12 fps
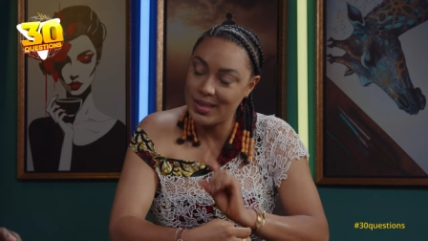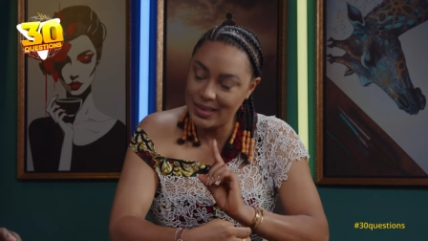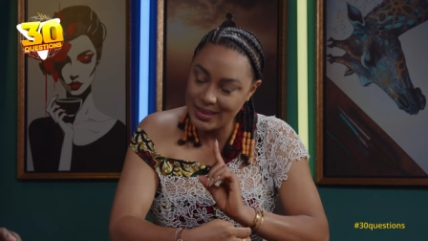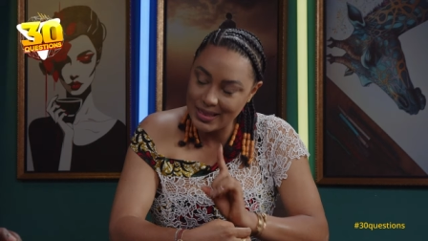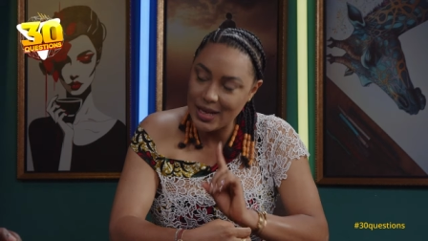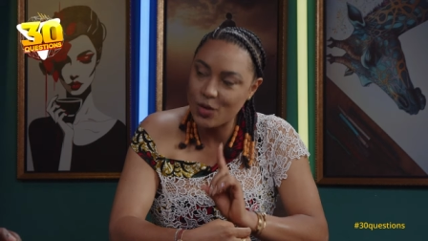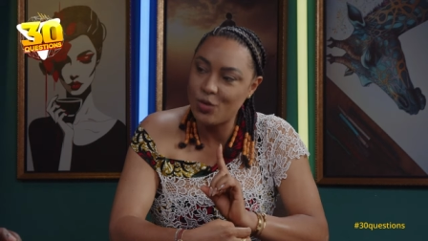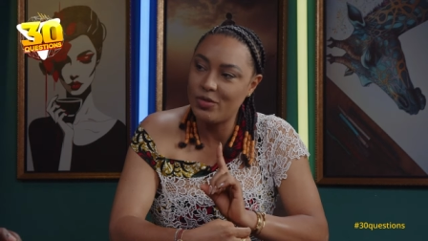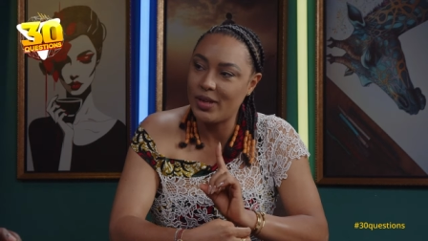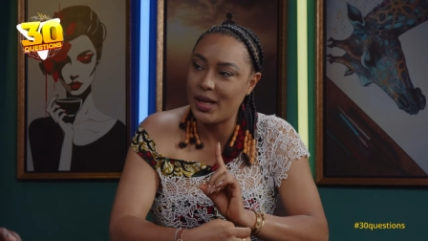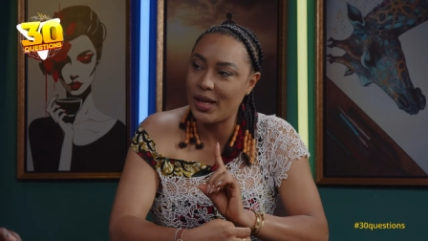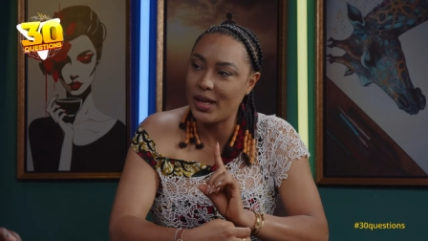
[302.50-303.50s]
Tanku
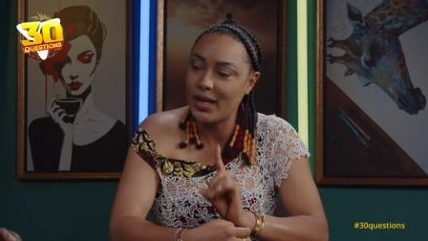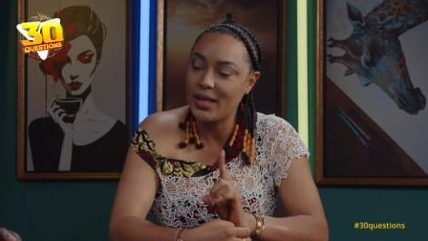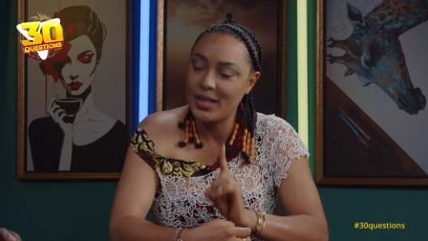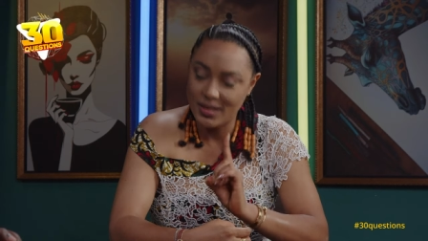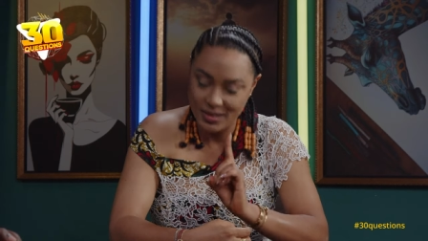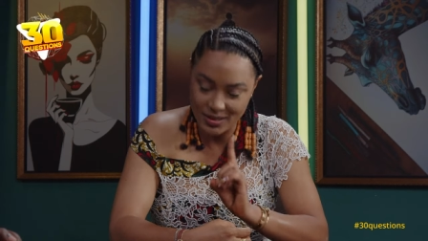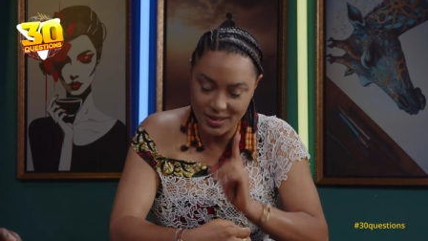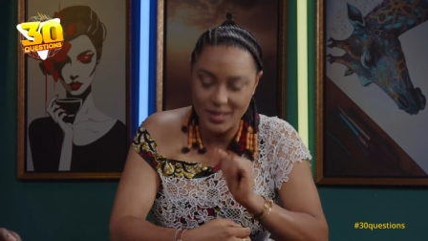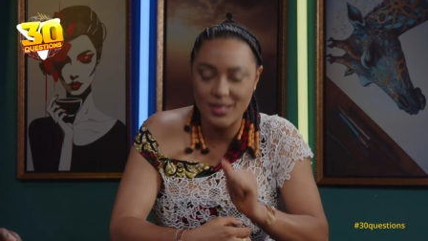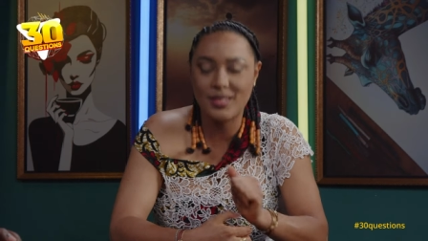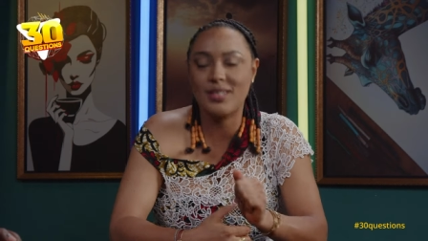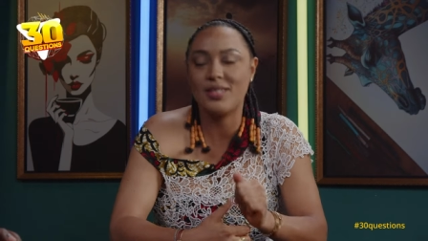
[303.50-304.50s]
Villa,
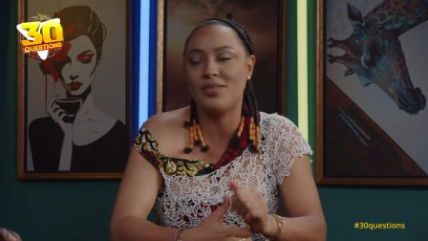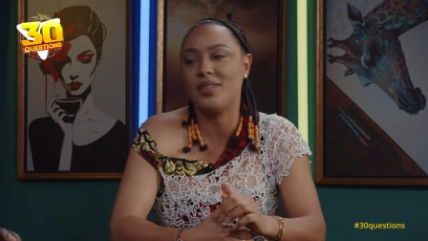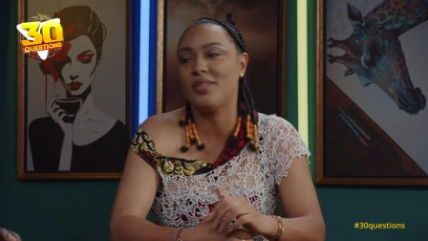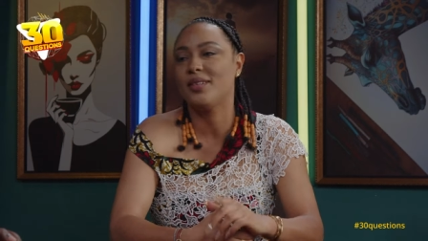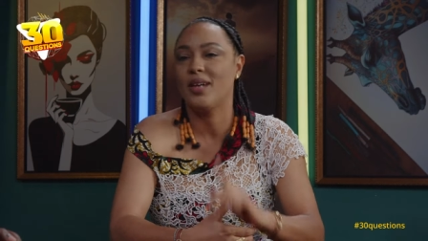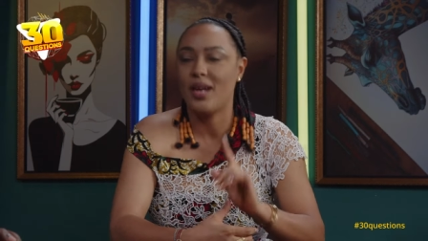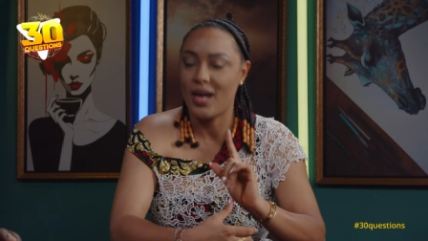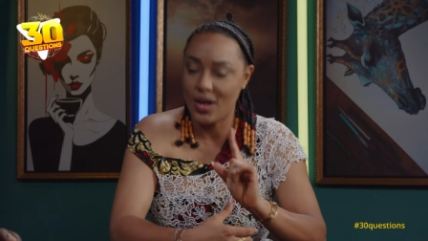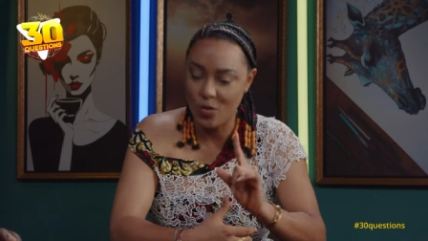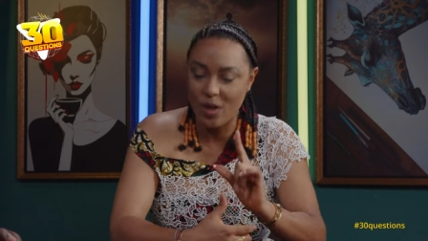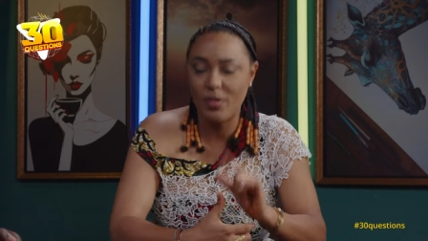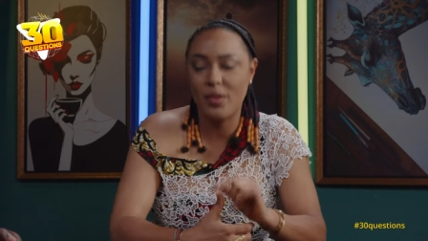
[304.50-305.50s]
DSTV,
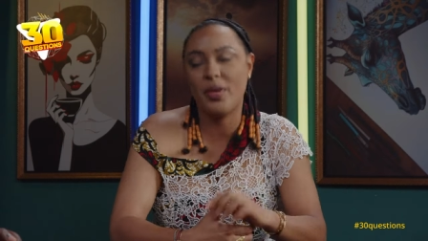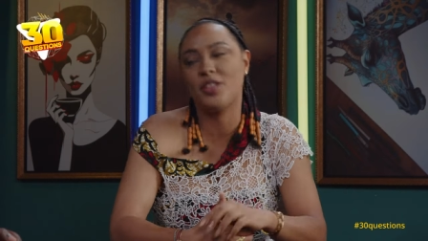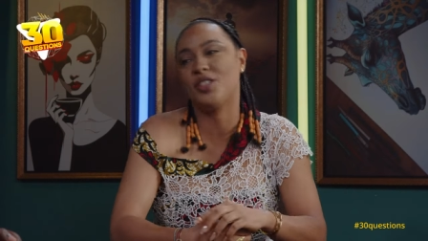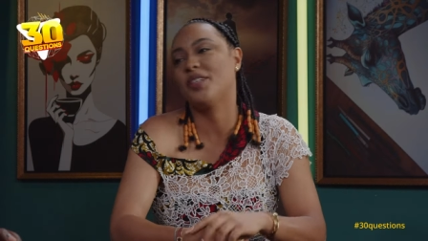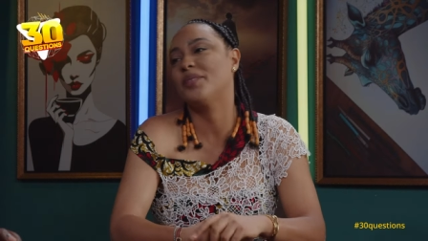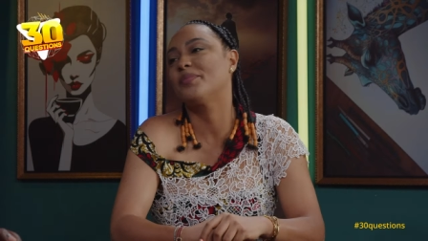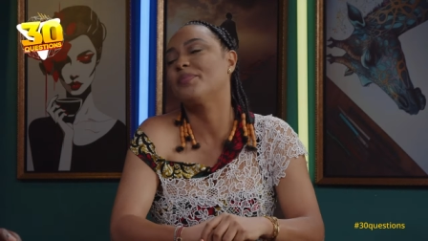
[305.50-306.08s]
Aquaba Magic.